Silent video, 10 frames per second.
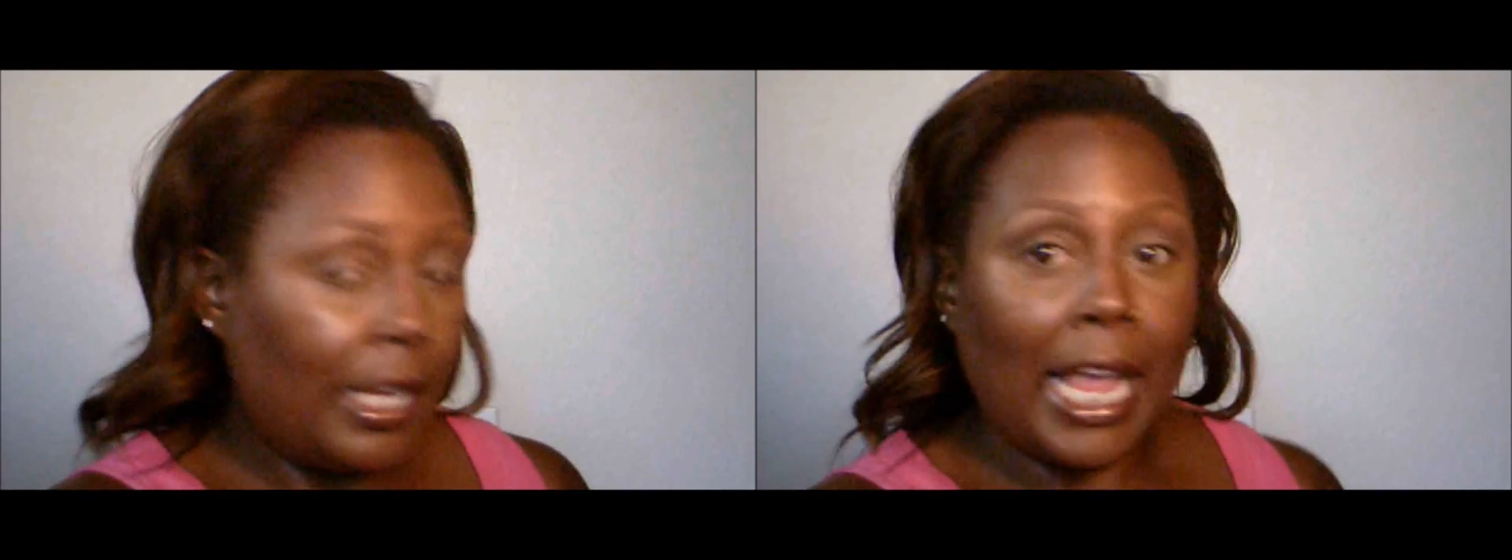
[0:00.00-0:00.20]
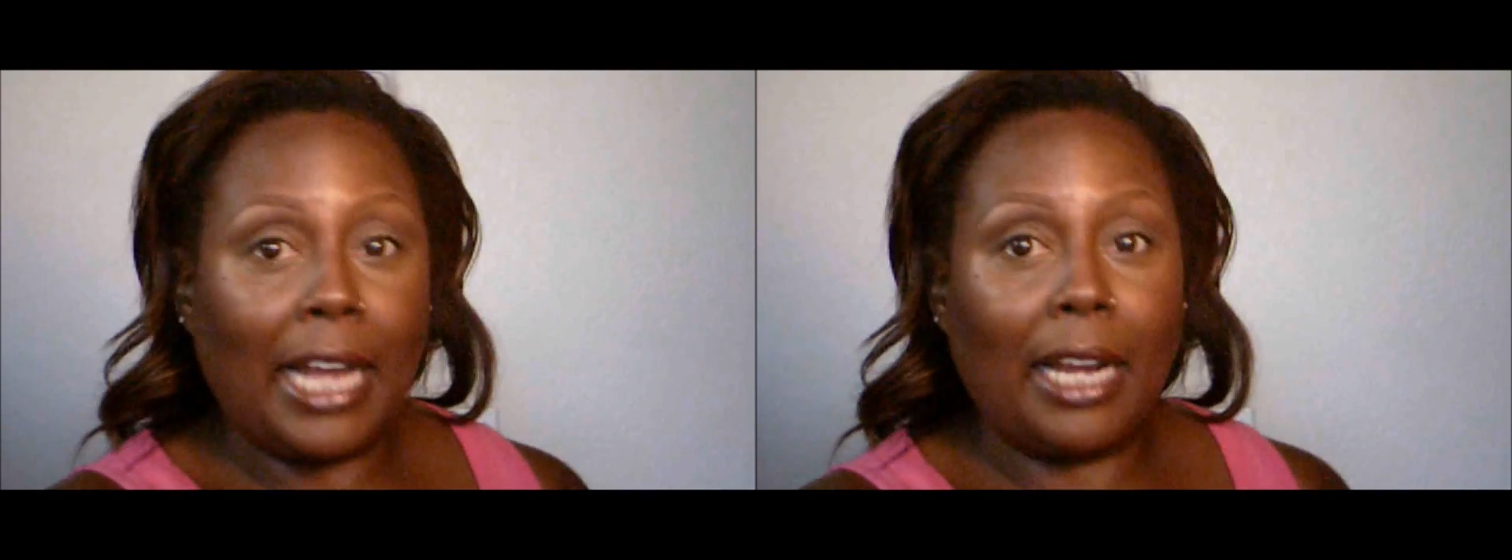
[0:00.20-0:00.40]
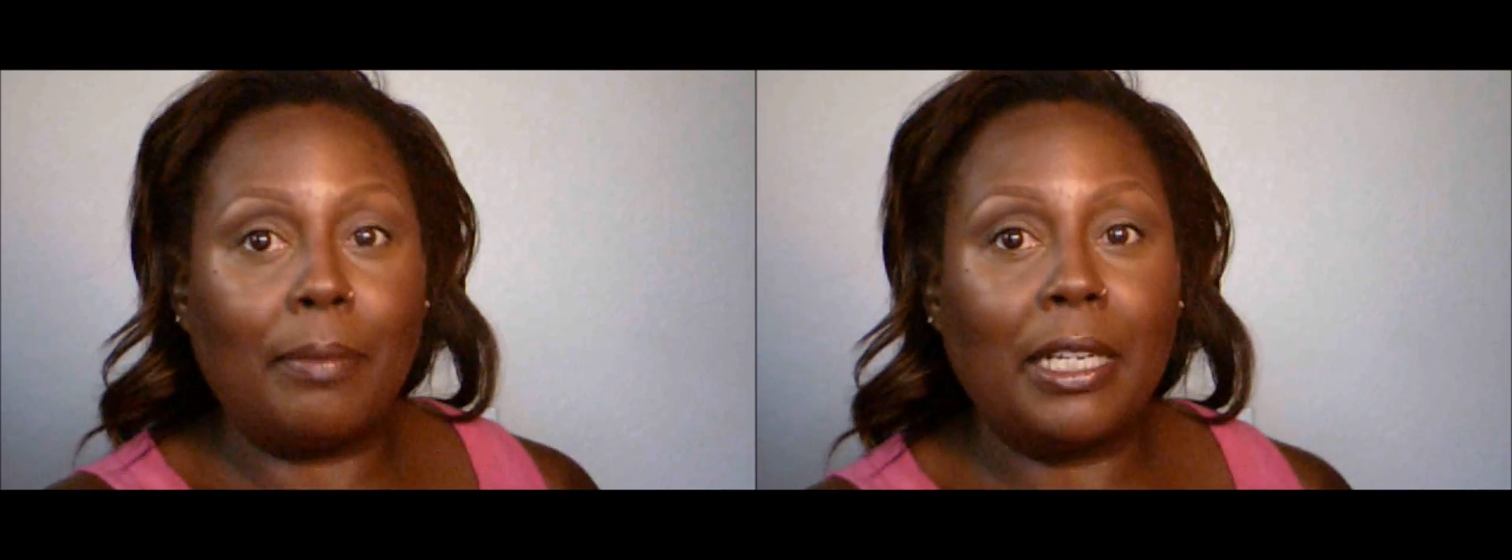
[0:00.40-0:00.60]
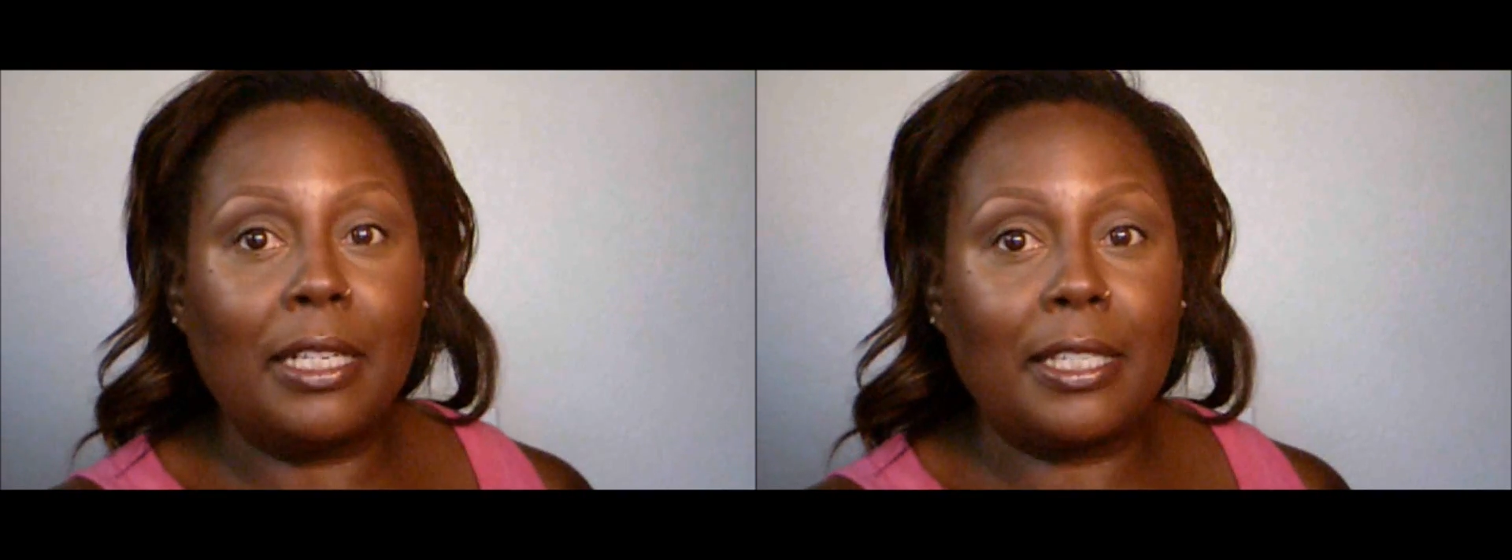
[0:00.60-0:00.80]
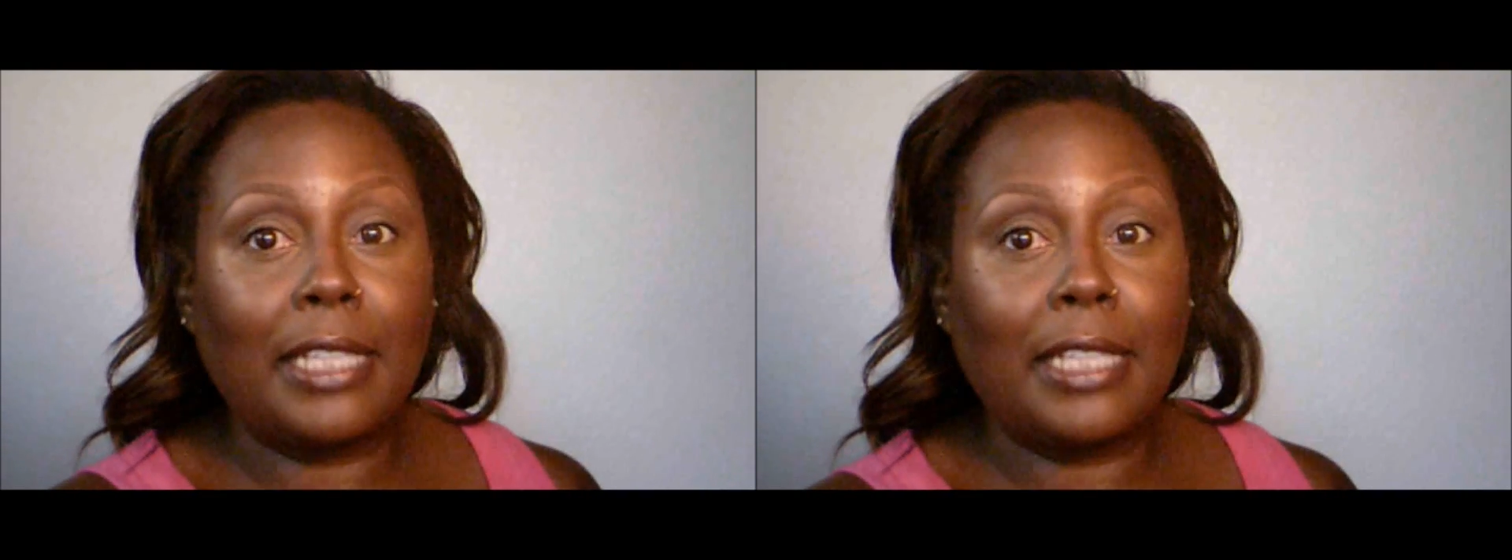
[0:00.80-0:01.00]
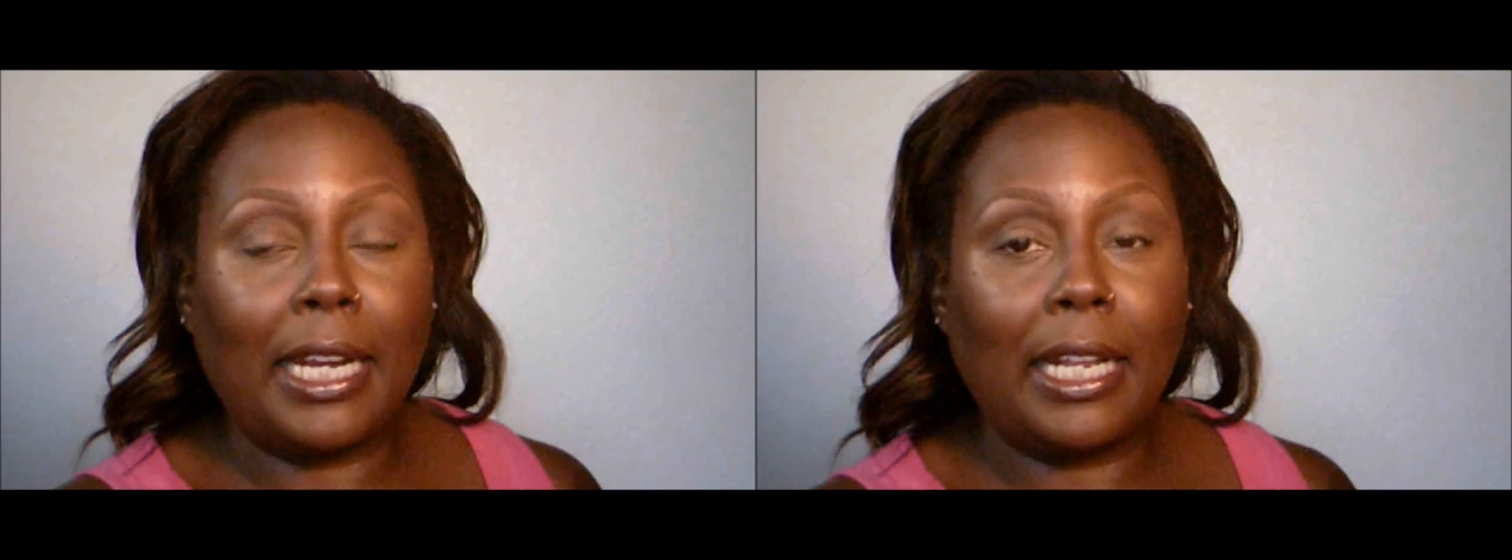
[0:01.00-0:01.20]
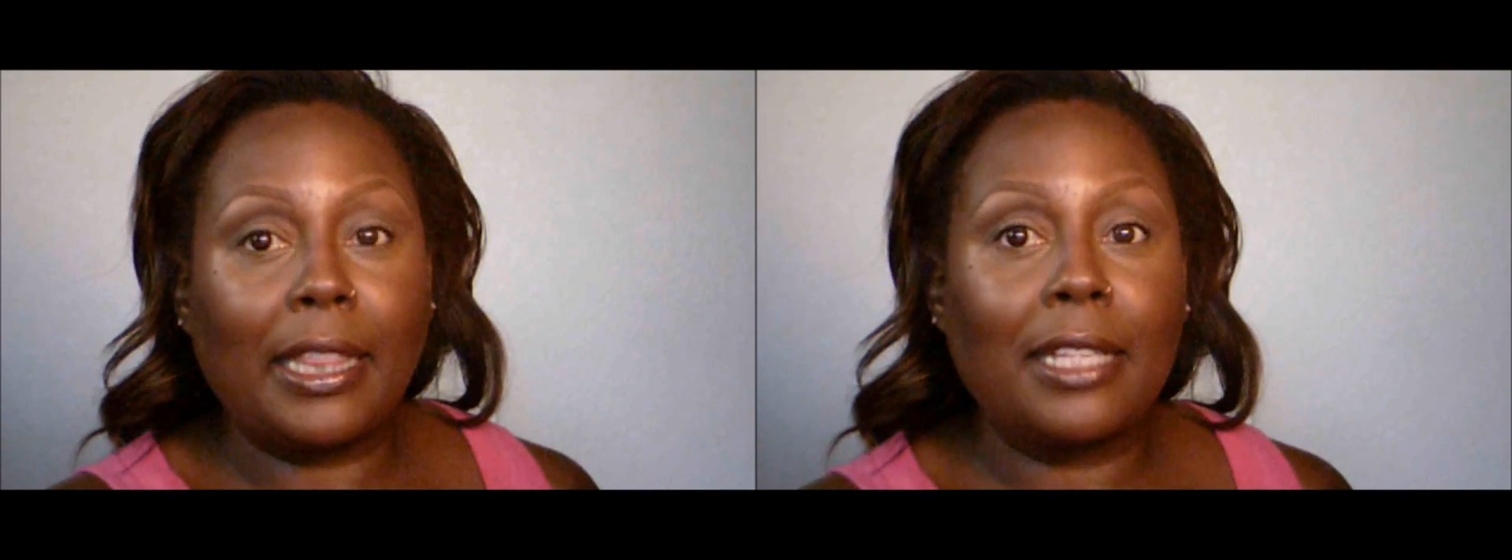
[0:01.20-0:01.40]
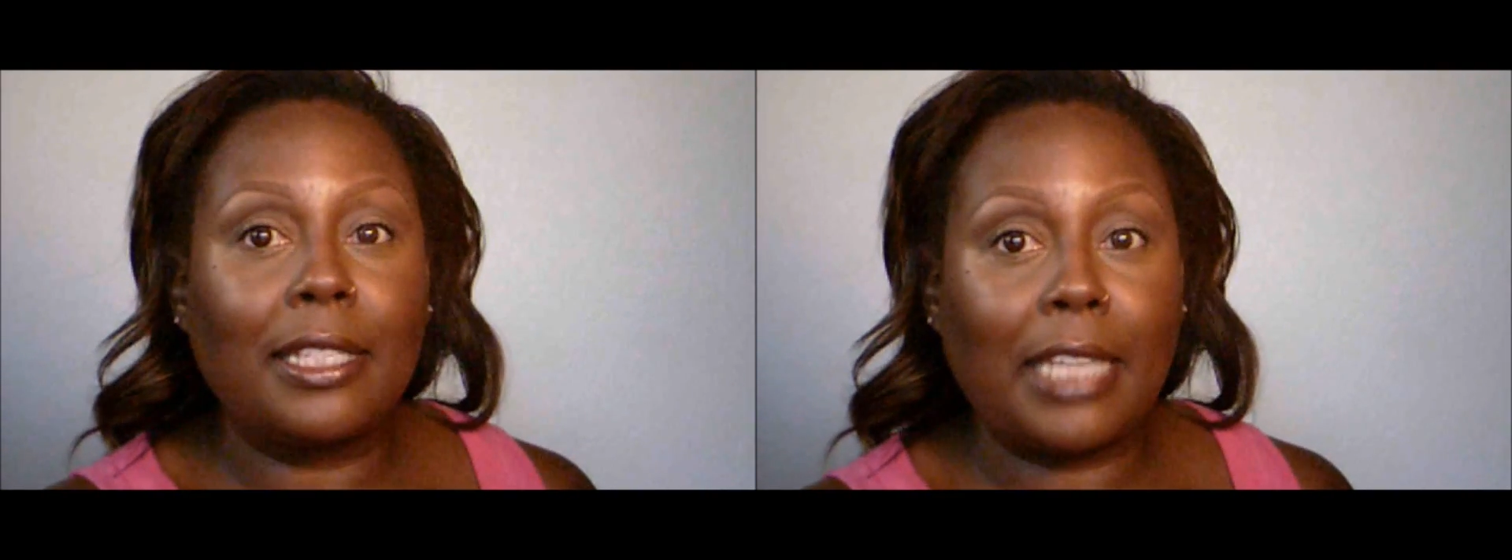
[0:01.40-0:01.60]
and I'm going to set it,
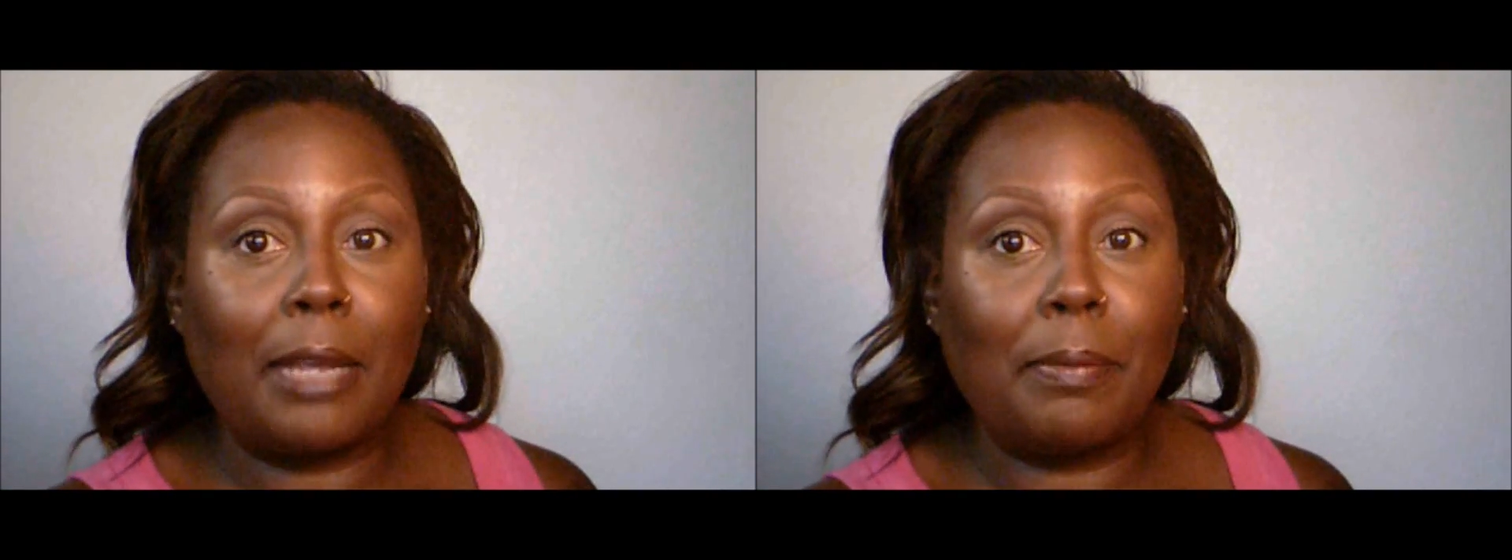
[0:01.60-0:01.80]
that same